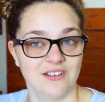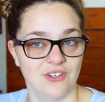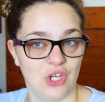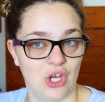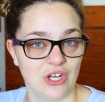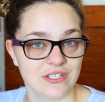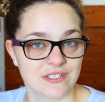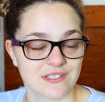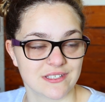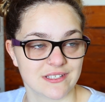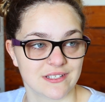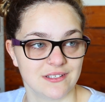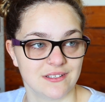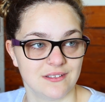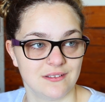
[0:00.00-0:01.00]

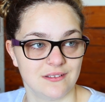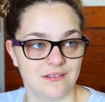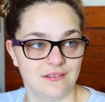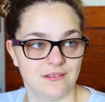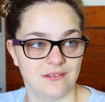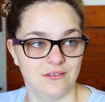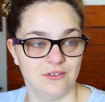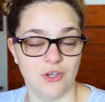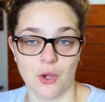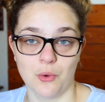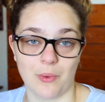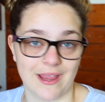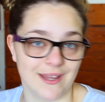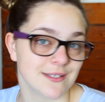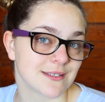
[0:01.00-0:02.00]
Lost no
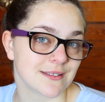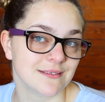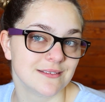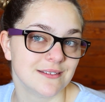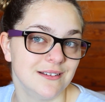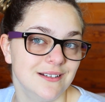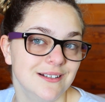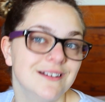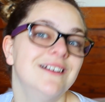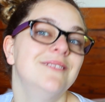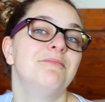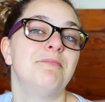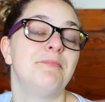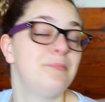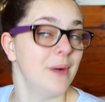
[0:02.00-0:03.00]
weight,
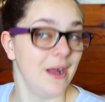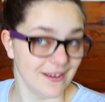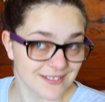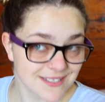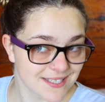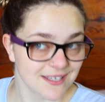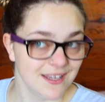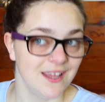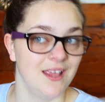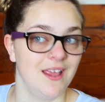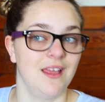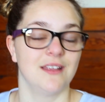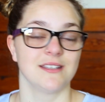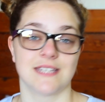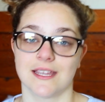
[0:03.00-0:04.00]
but
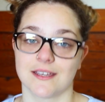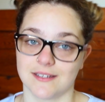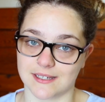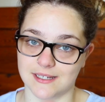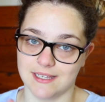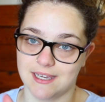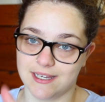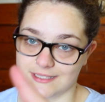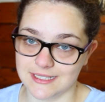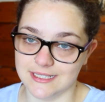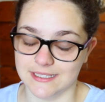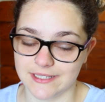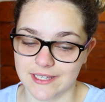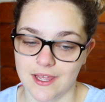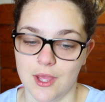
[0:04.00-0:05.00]
technically I
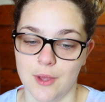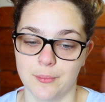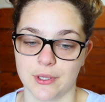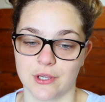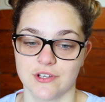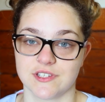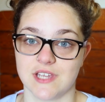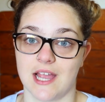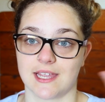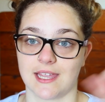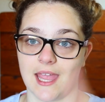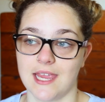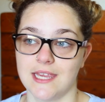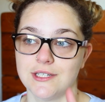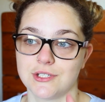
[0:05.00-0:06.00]
did, because I
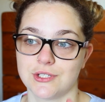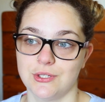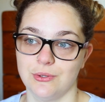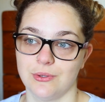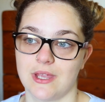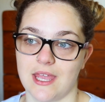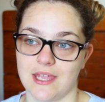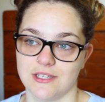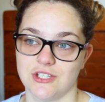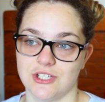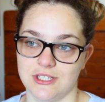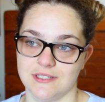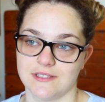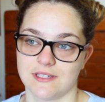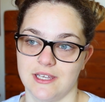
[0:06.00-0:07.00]
gained 2
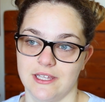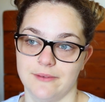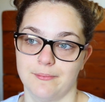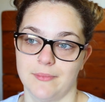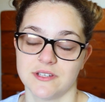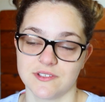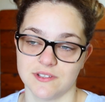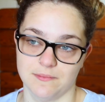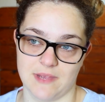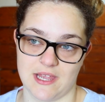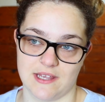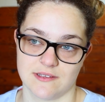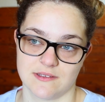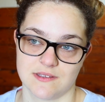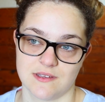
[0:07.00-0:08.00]
kgs in muscle
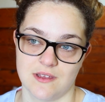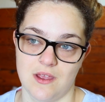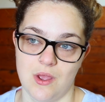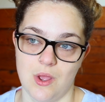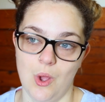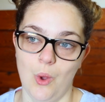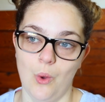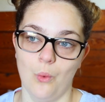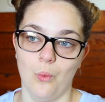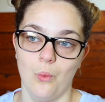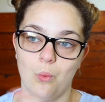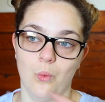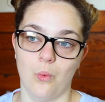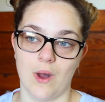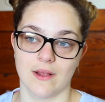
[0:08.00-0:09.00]
mass
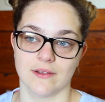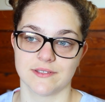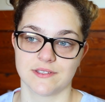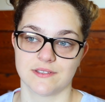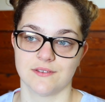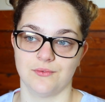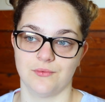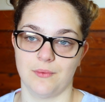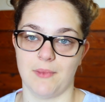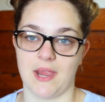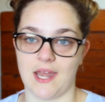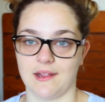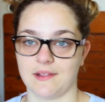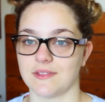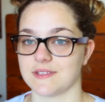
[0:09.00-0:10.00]
whilst
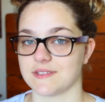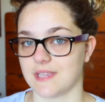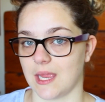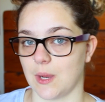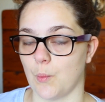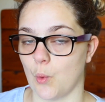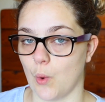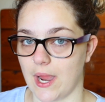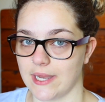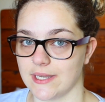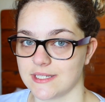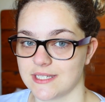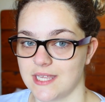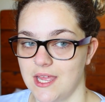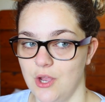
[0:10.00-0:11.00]
remaining the same
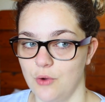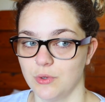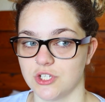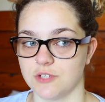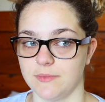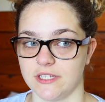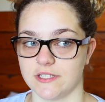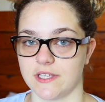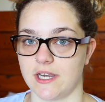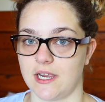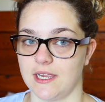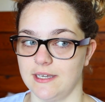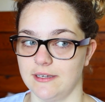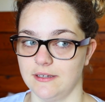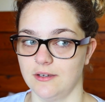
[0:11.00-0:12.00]
weight, which means that
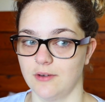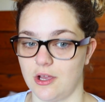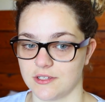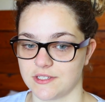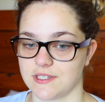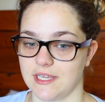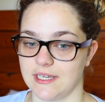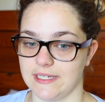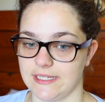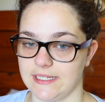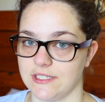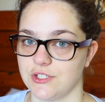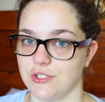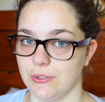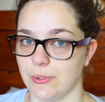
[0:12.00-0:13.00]
I lost at
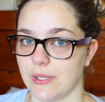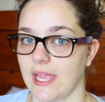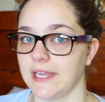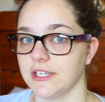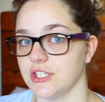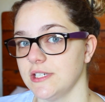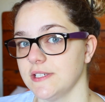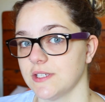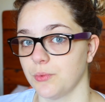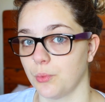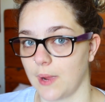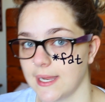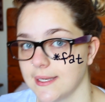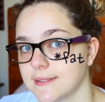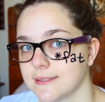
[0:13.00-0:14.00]
least 2 kgs in
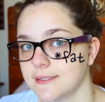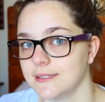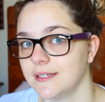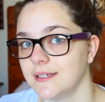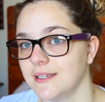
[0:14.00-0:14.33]
weight.